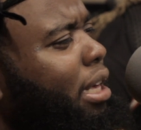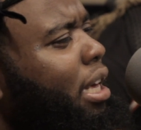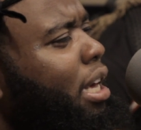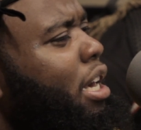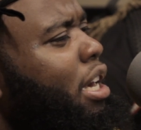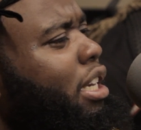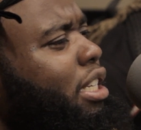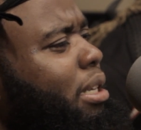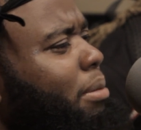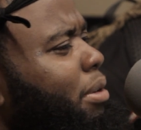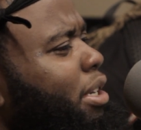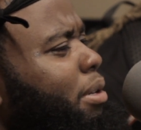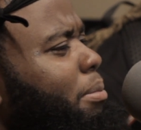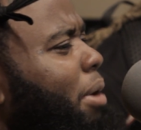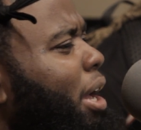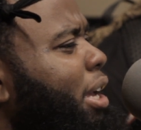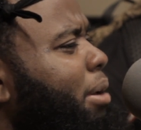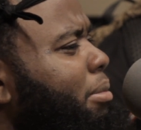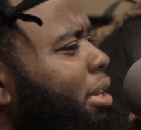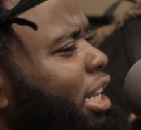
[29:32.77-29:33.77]
Mm -hmm. Somebody in
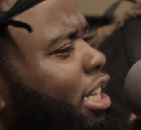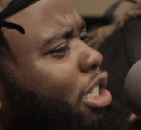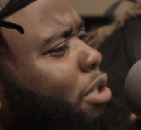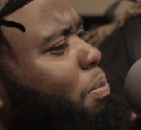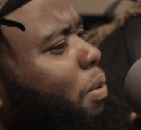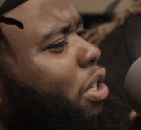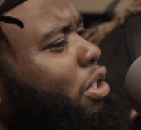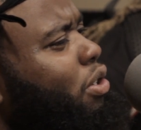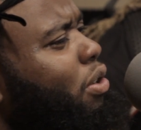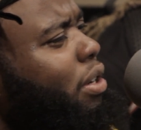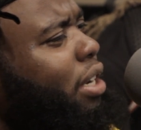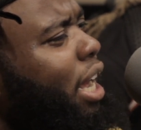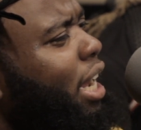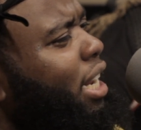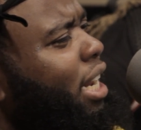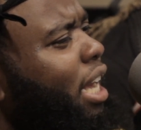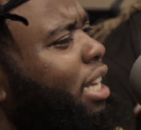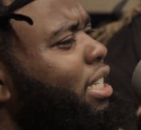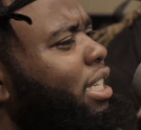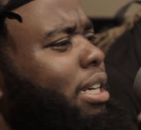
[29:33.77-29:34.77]
Miami, they just played you on
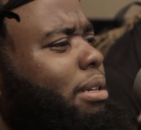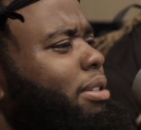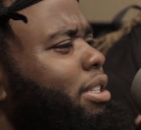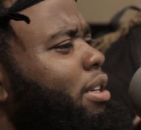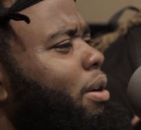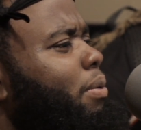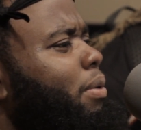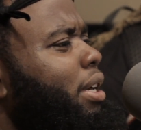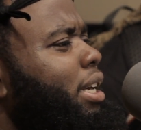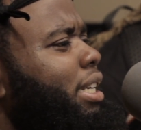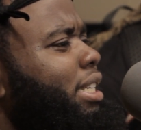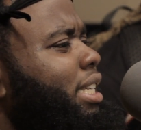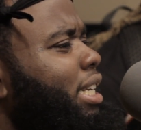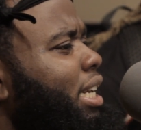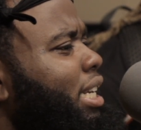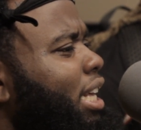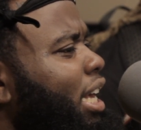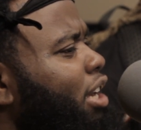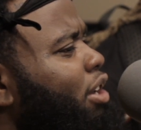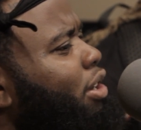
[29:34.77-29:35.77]
99 Jamz. Someone in
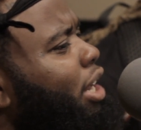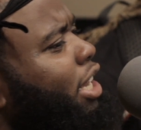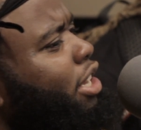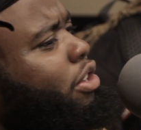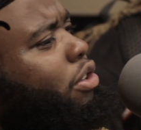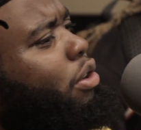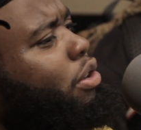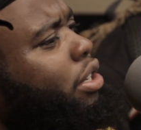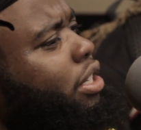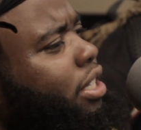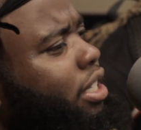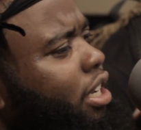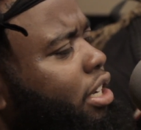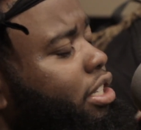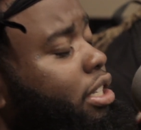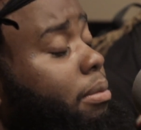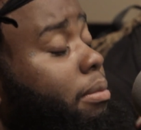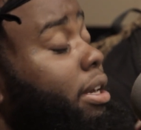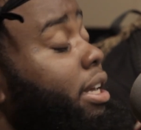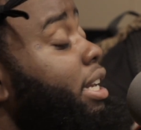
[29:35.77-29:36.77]
San Diego, like you're on the
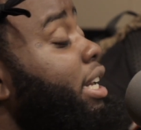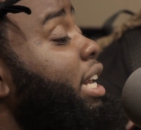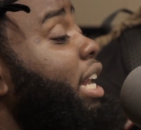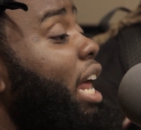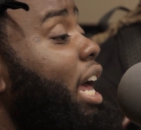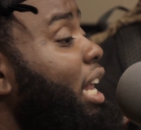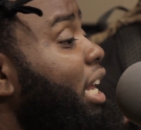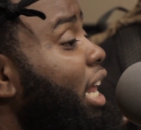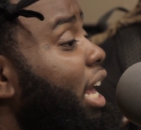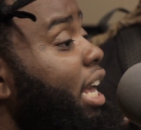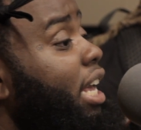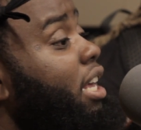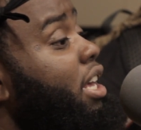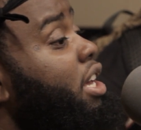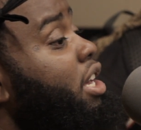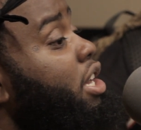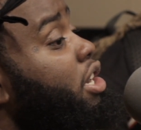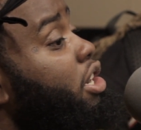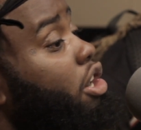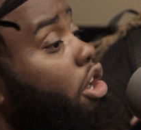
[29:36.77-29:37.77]
stairs. Somebody in LA
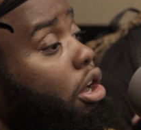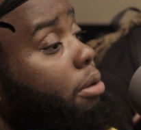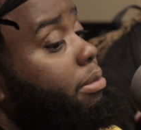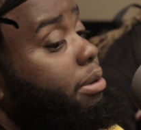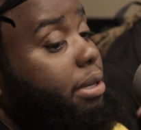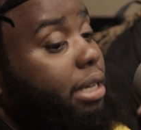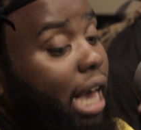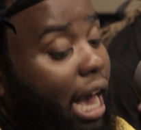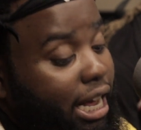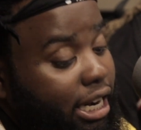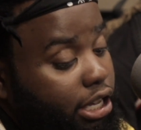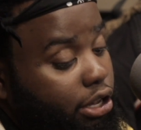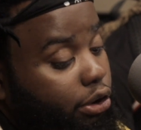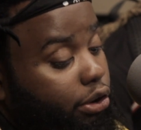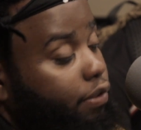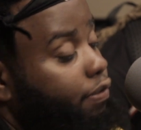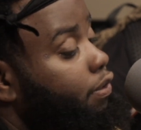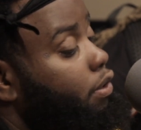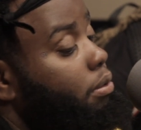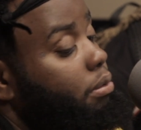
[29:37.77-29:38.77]
called me Gotti
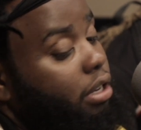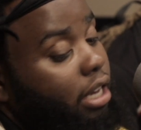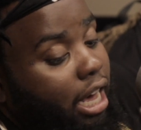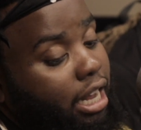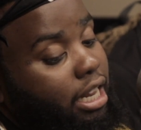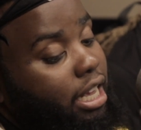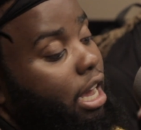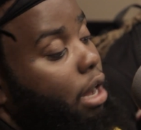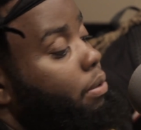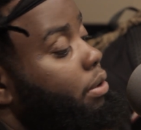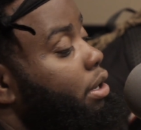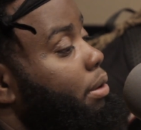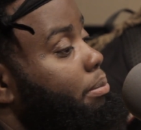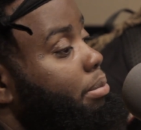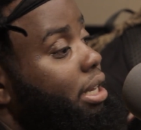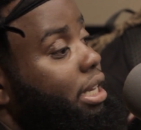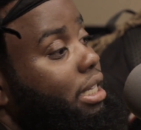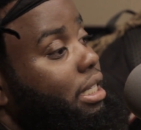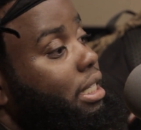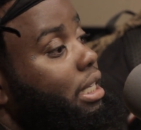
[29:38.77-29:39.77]
on the phone. Gotti got one of the
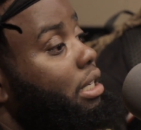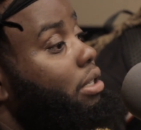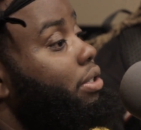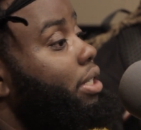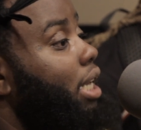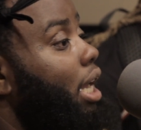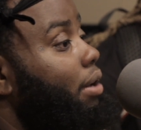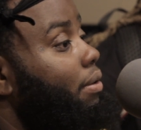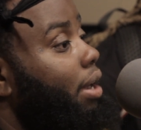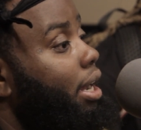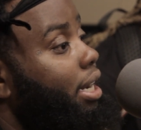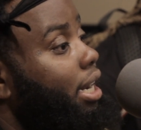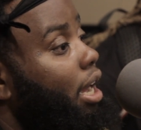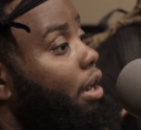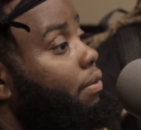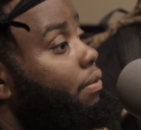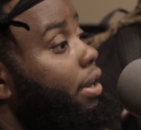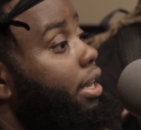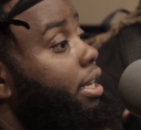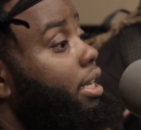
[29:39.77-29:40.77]
biggest singles out right
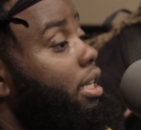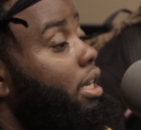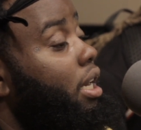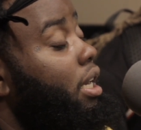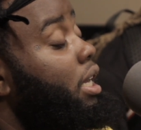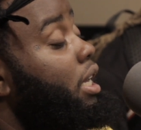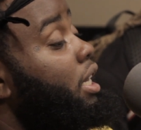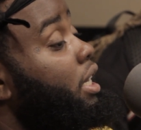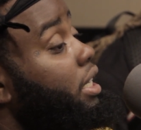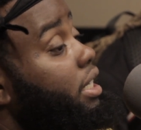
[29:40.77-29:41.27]
now. Rake it up.